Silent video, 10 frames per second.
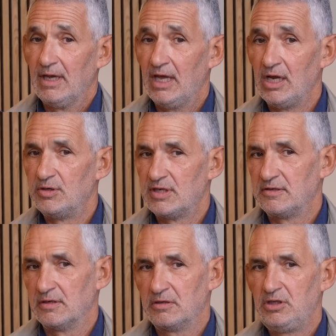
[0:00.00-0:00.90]
And oats
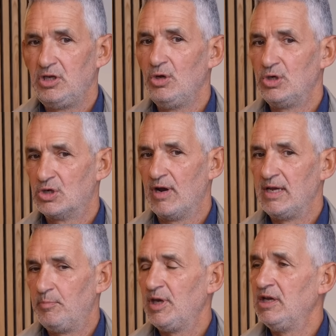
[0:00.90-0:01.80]
has a huge,
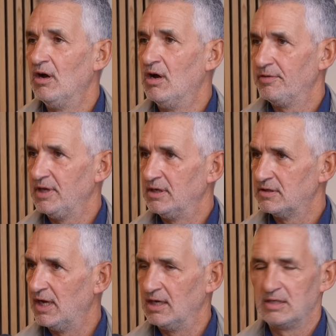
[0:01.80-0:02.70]
great PR thing
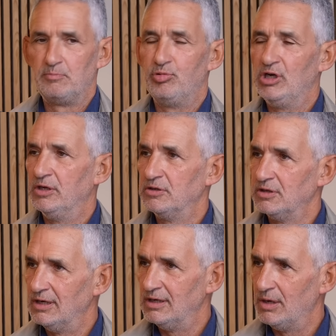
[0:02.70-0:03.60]
saying it's brilliant
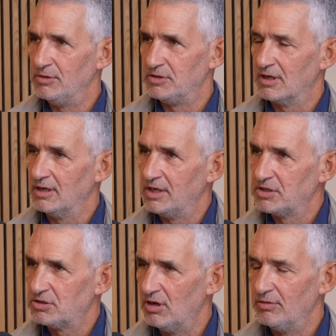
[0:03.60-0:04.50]
and it lowers your
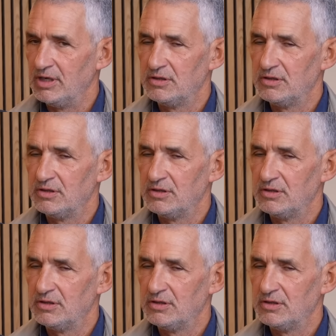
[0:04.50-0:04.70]
cholesterol.